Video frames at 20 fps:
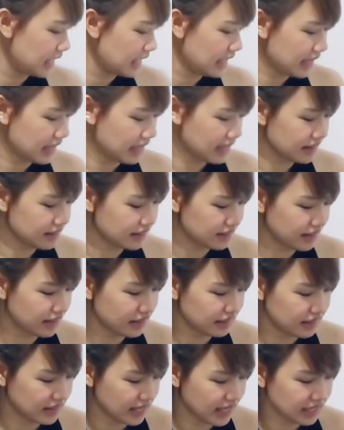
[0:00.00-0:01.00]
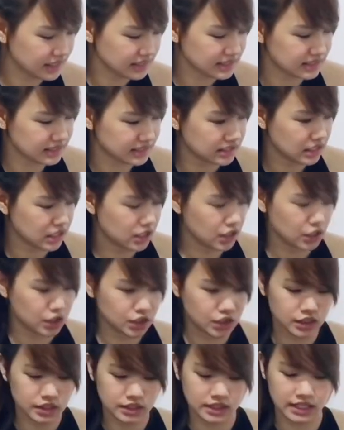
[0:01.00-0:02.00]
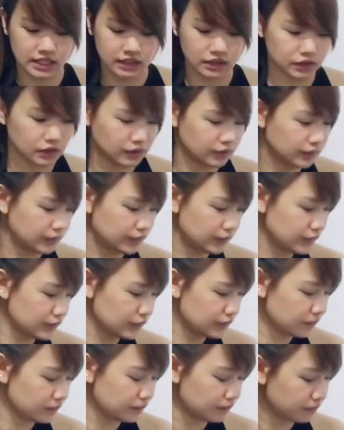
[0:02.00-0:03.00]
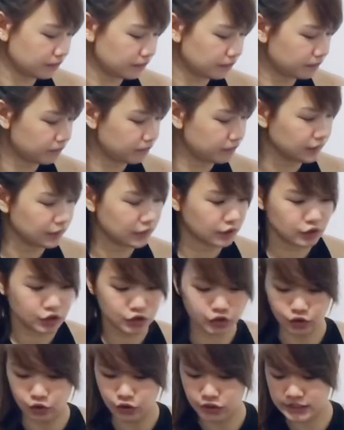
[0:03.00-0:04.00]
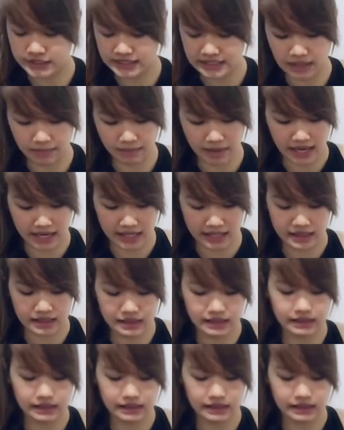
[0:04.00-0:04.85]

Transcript: And then next is itong shorts naman.